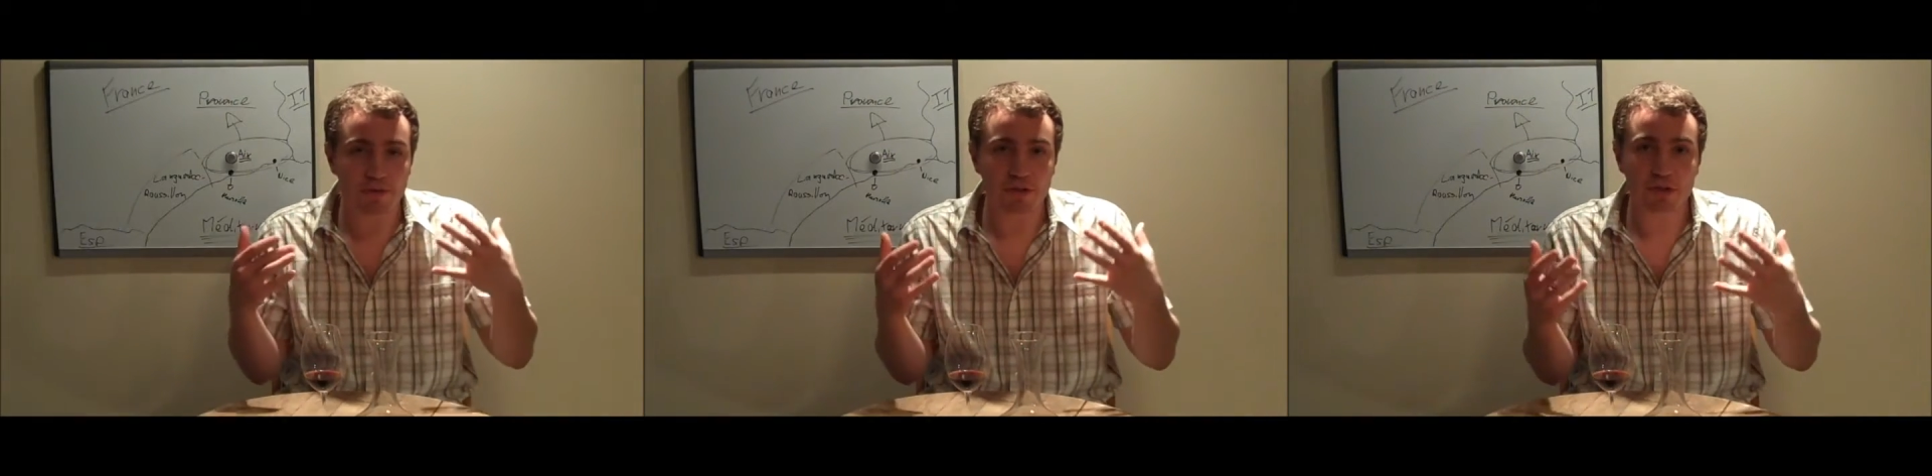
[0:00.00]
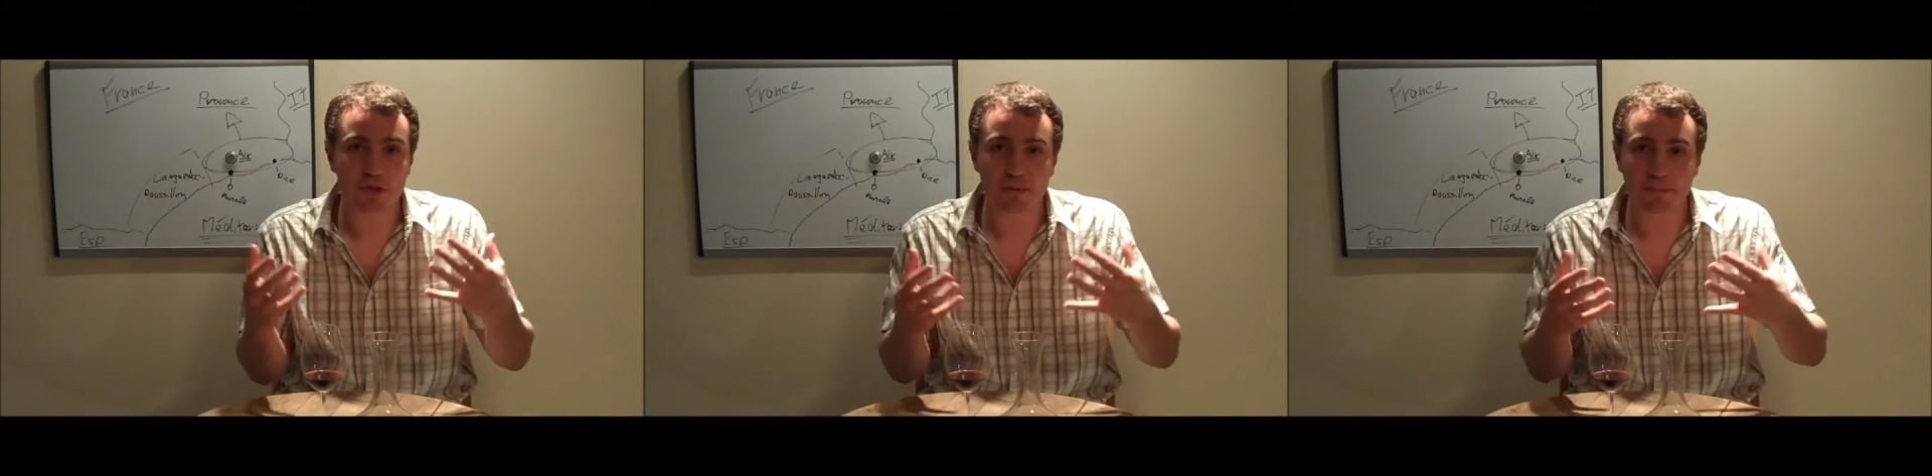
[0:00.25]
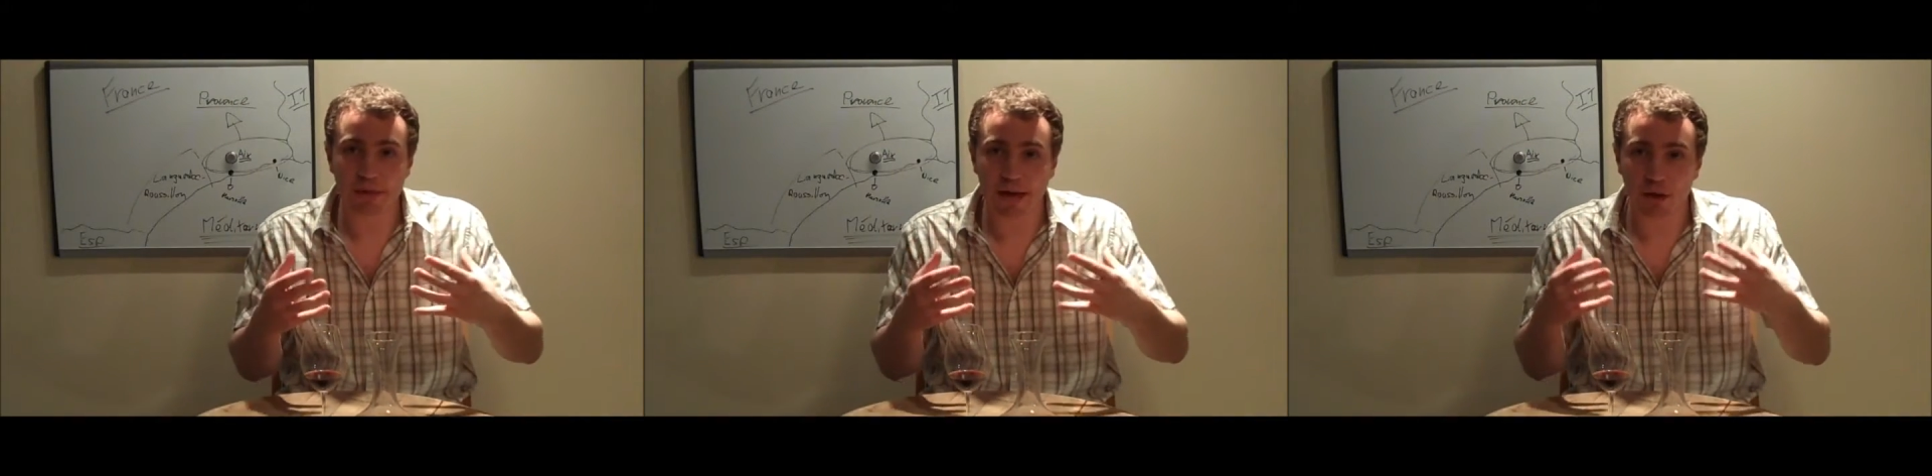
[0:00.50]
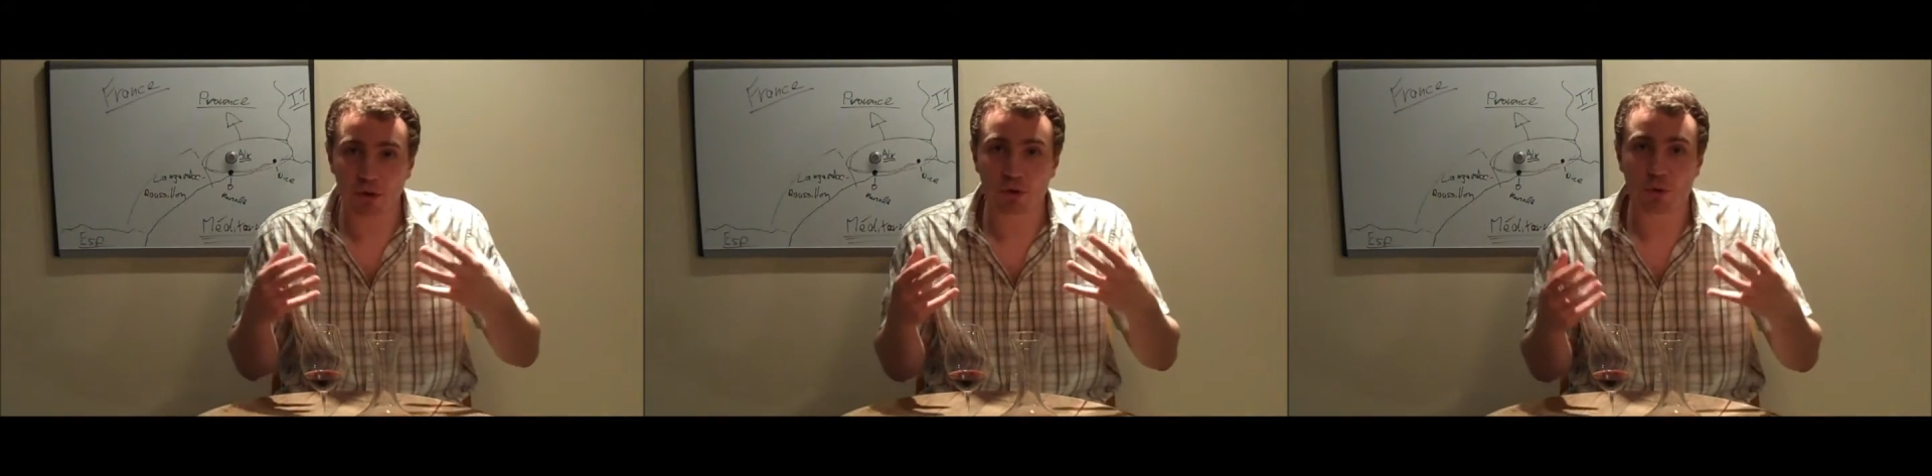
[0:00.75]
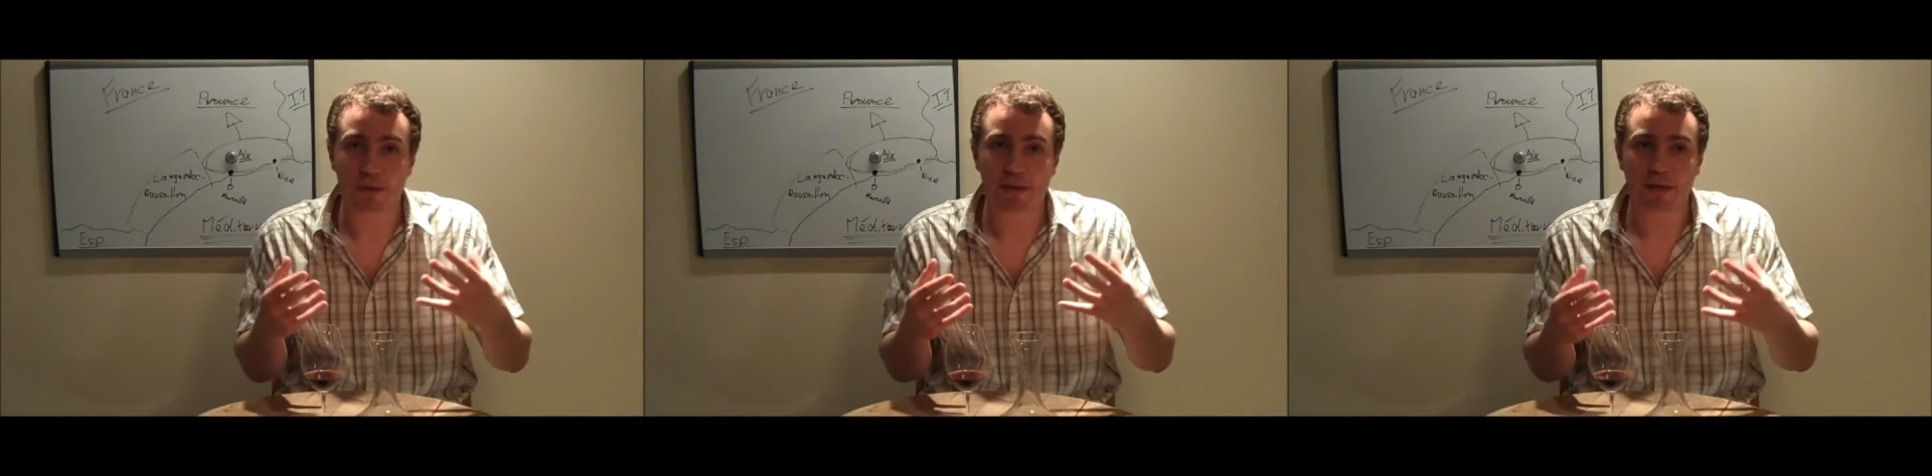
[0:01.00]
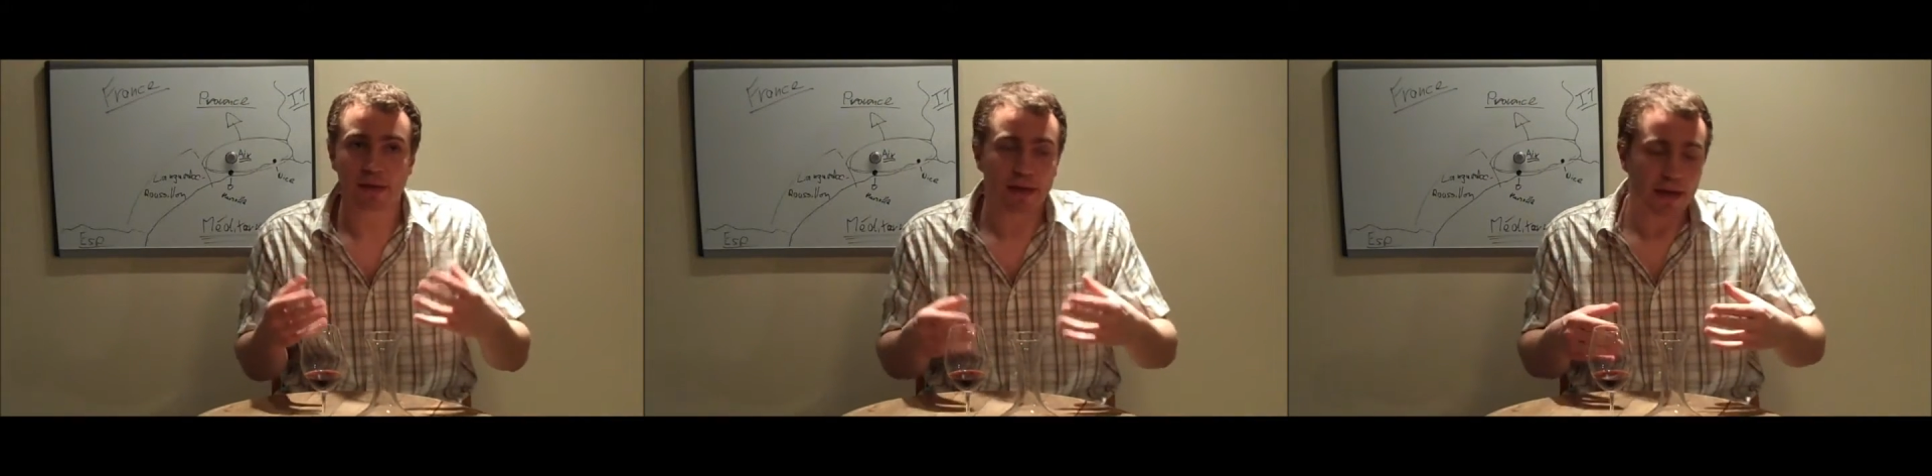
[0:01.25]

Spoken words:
of a smell to it.